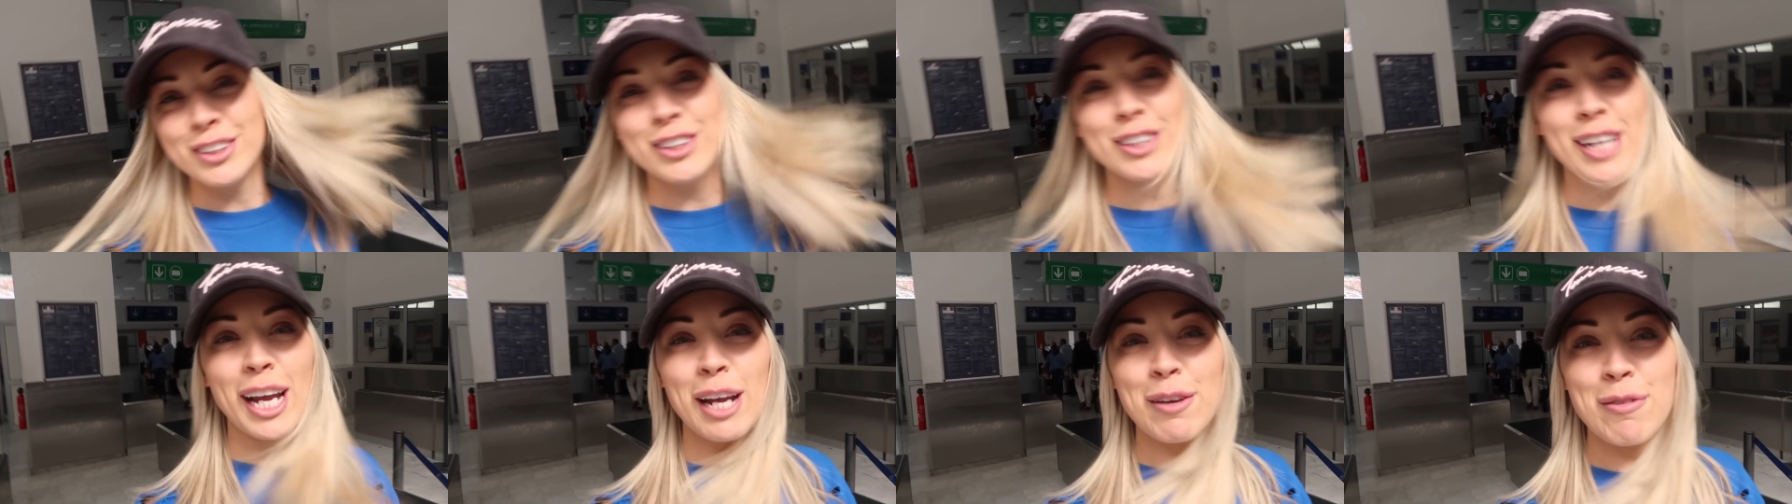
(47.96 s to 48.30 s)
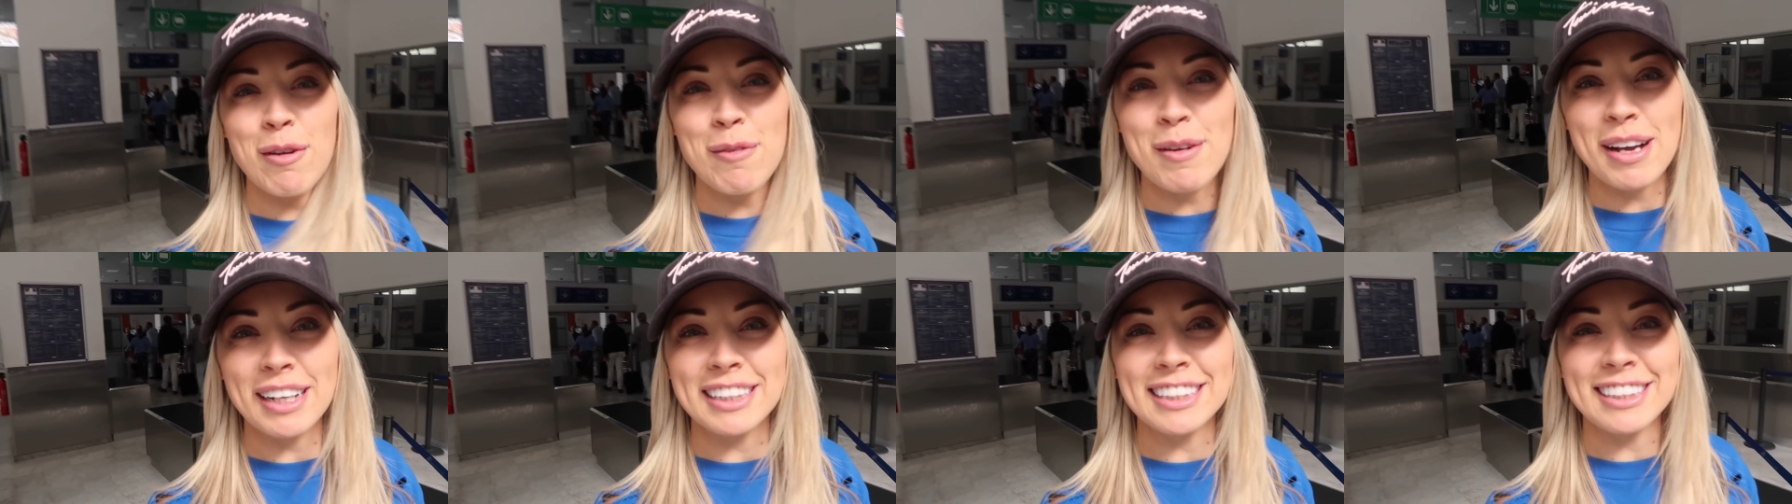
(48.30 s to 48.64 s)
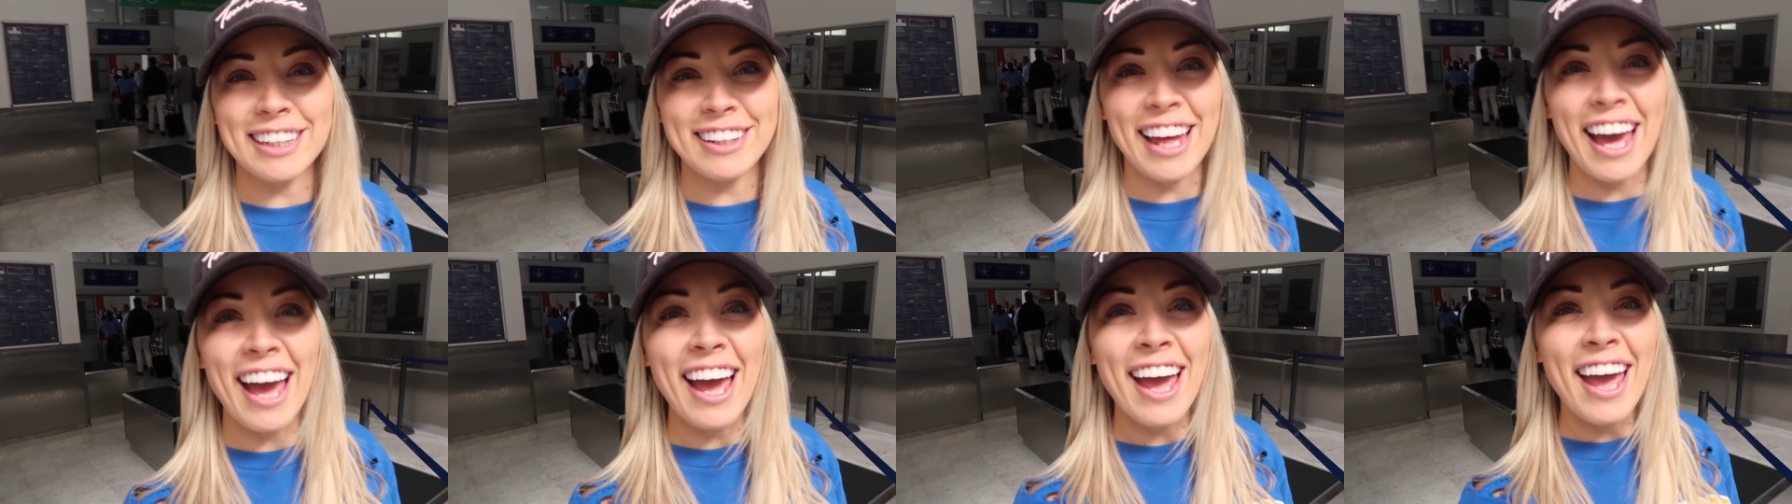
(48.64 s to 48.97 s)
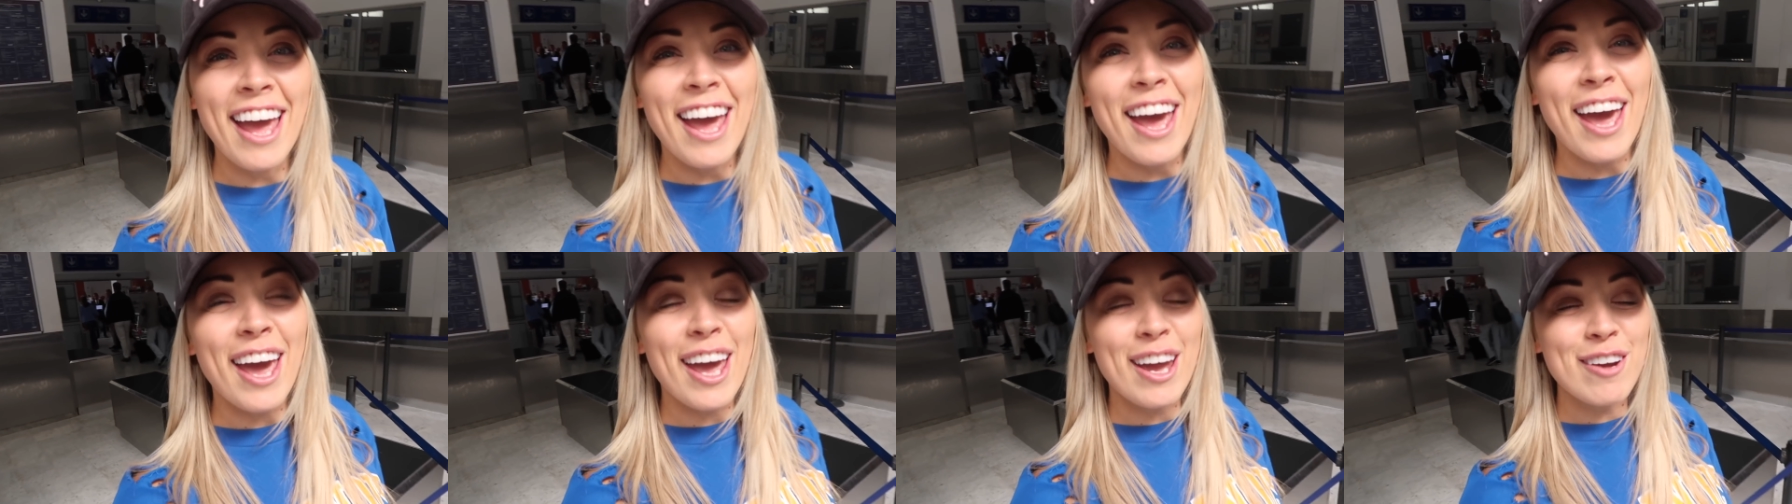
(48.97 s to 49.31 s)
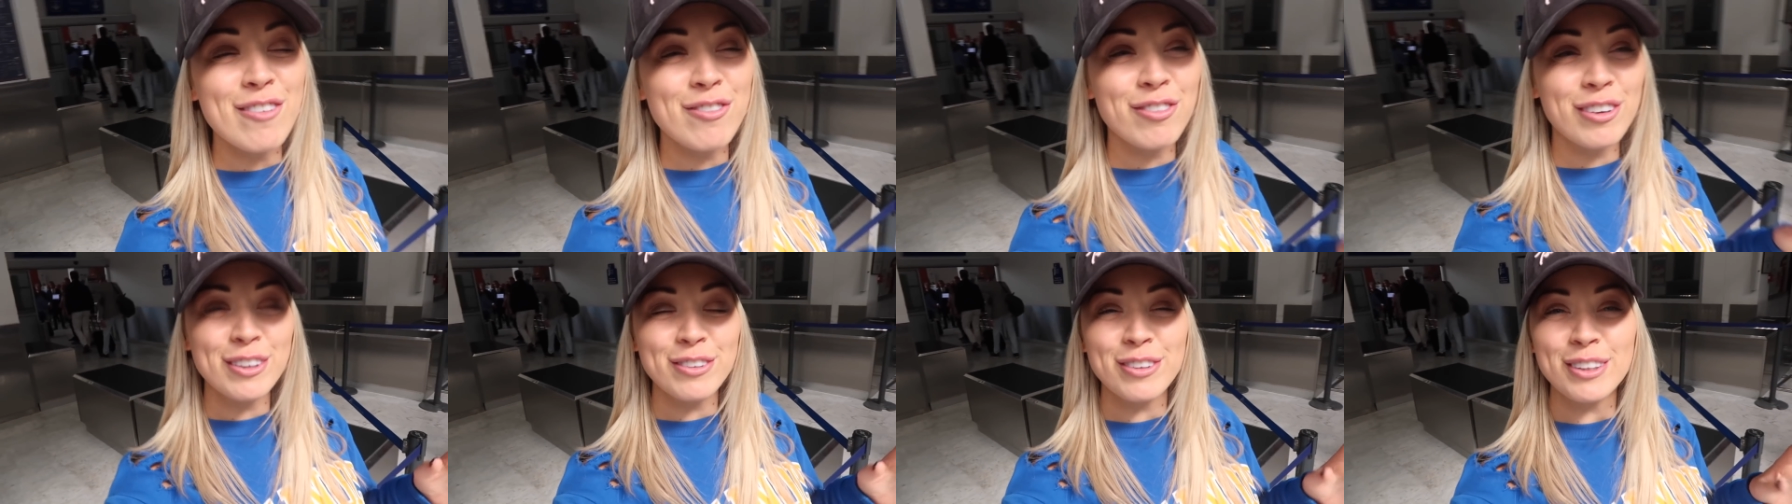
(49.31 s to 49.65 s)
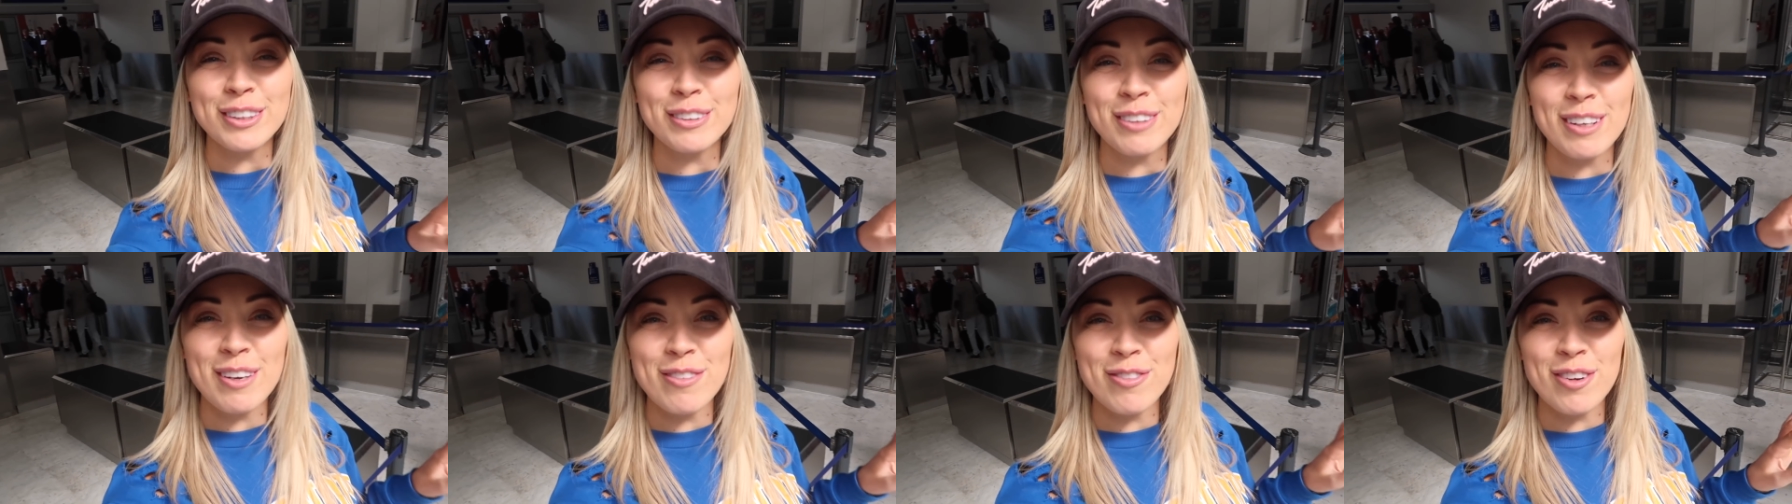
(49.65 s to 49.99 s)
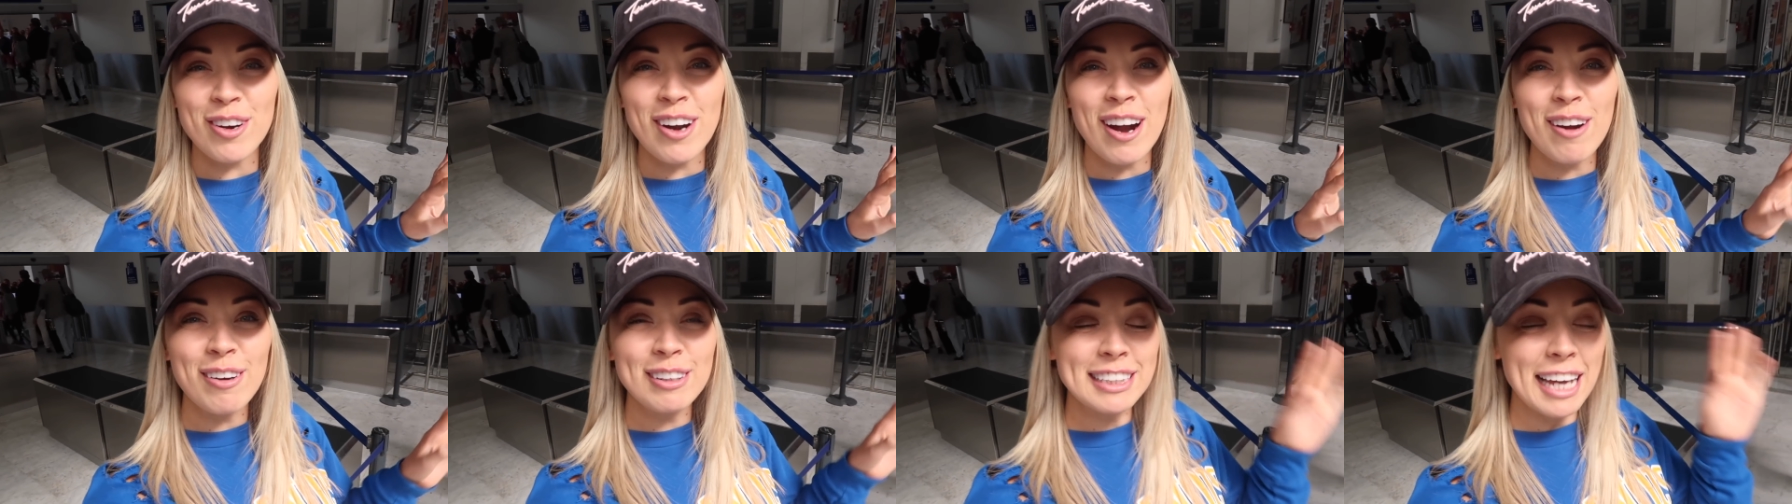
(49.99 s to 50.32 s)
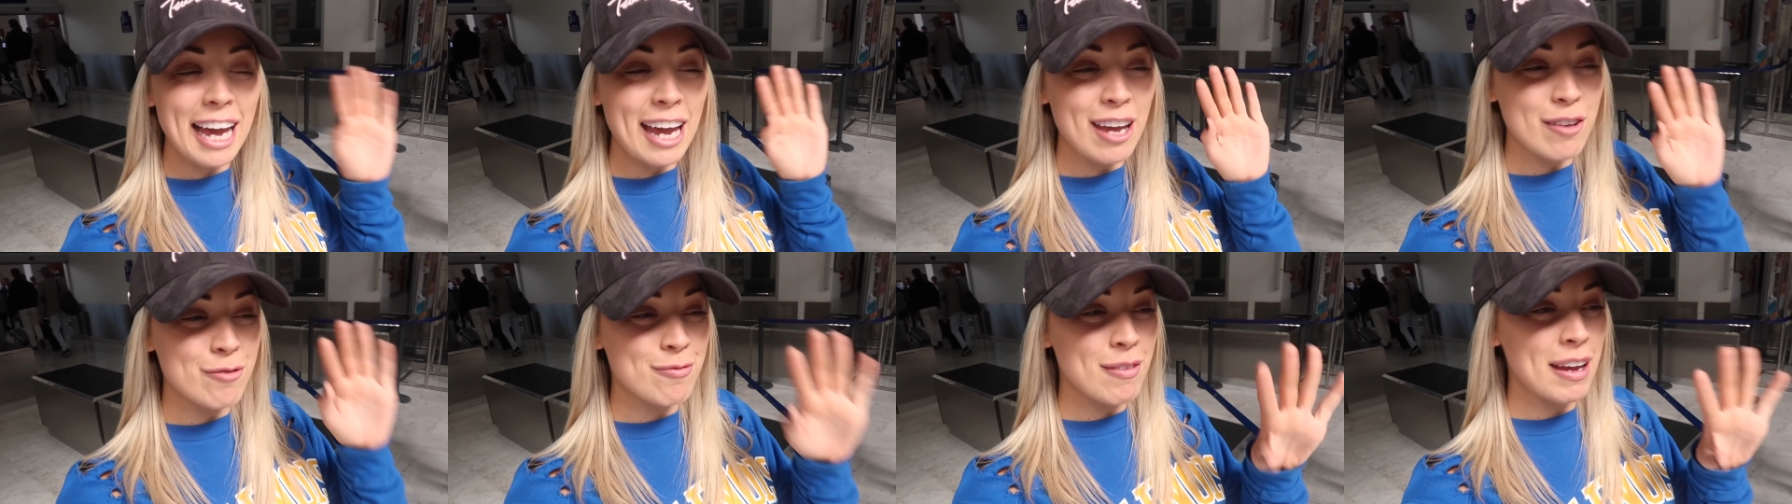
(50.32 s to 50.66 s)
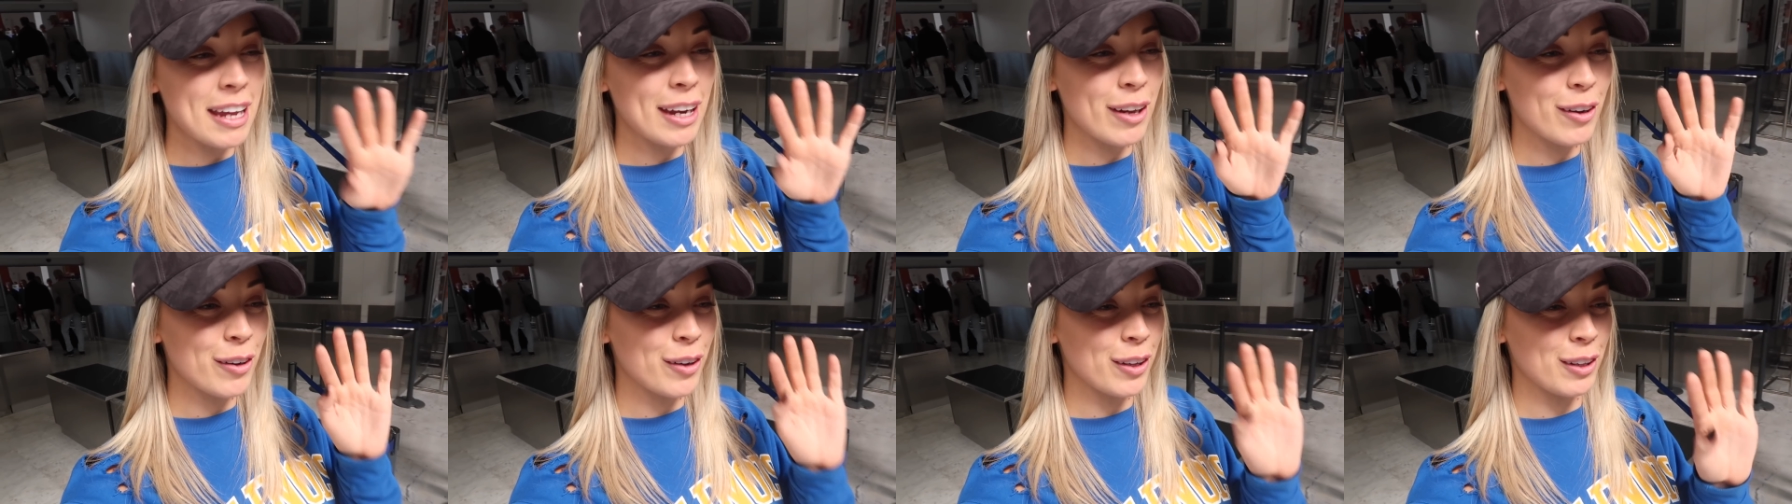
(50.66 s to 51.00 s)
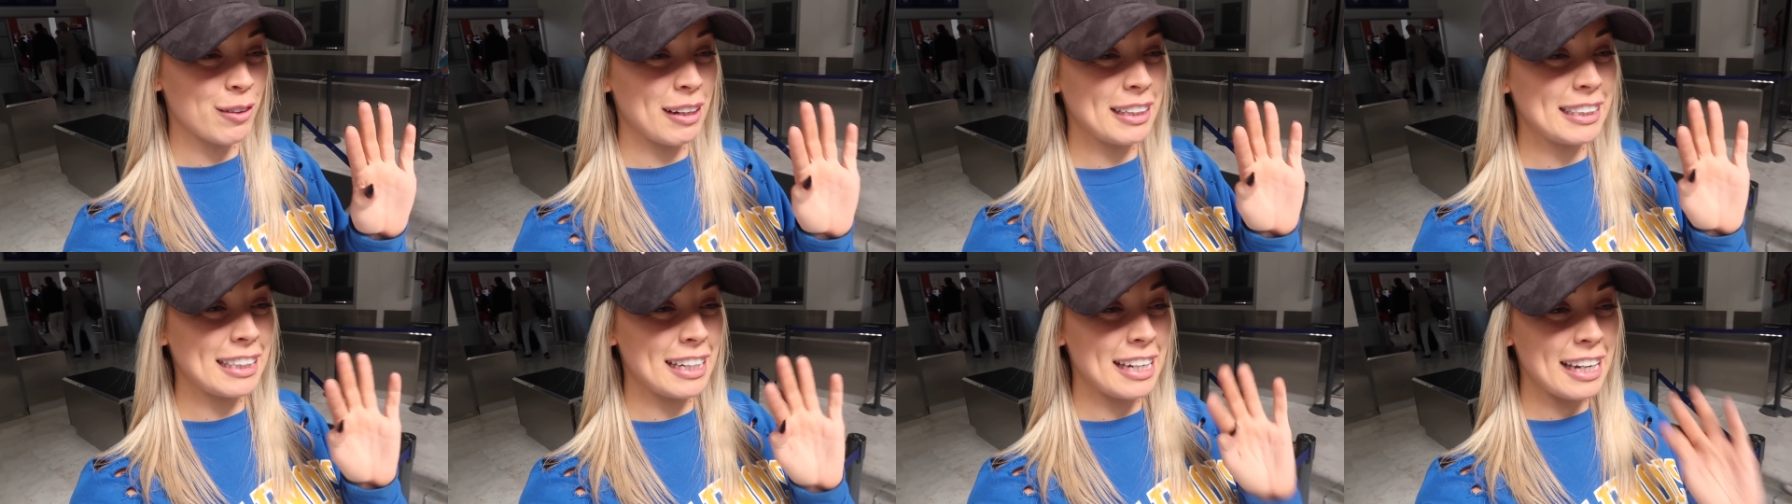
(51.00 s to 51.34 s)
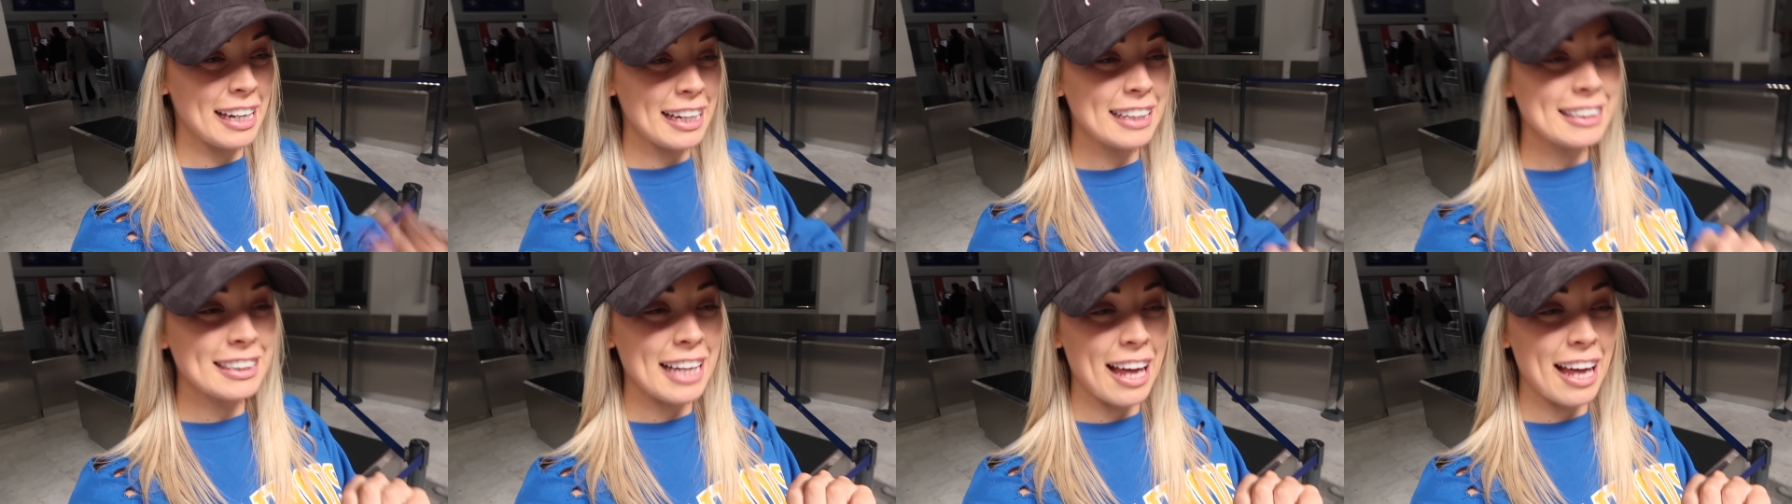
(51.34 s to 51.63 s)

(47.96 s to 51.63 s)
Check if my bag's still there. For a full 24 hours, I have made it all the way to Nice,